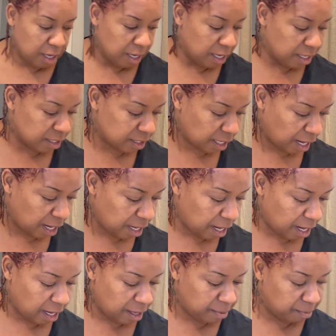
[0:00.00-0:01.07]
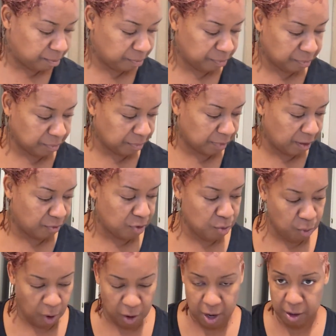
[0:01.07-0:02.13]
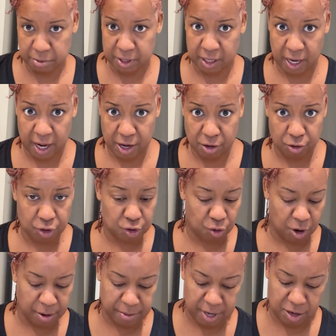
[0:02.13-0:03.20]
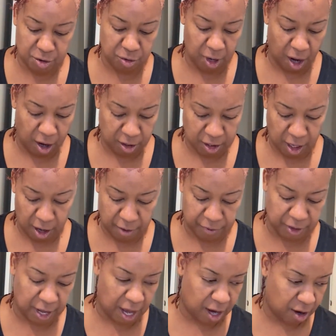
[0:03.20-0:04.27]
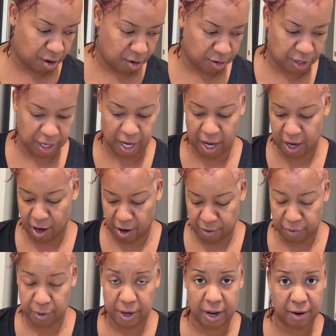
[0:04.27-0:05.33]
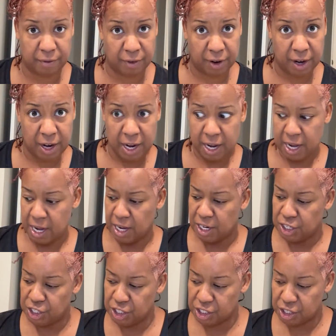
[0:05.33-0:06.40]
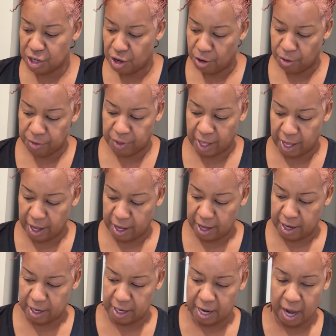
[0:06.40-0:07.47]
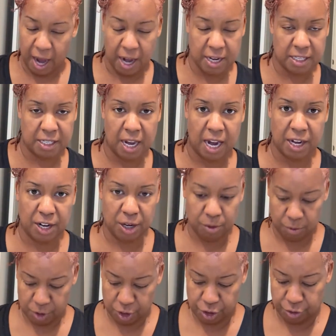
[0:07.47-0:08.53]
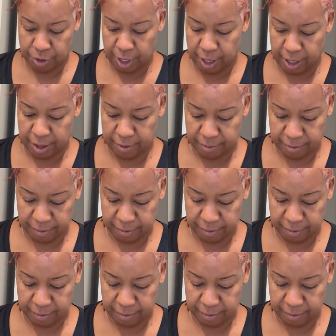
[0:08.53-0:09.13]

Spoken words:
and say that if you woke up today, you joined me, you logged off, you got on, you got off, whatever, just know that God is not done with you yet.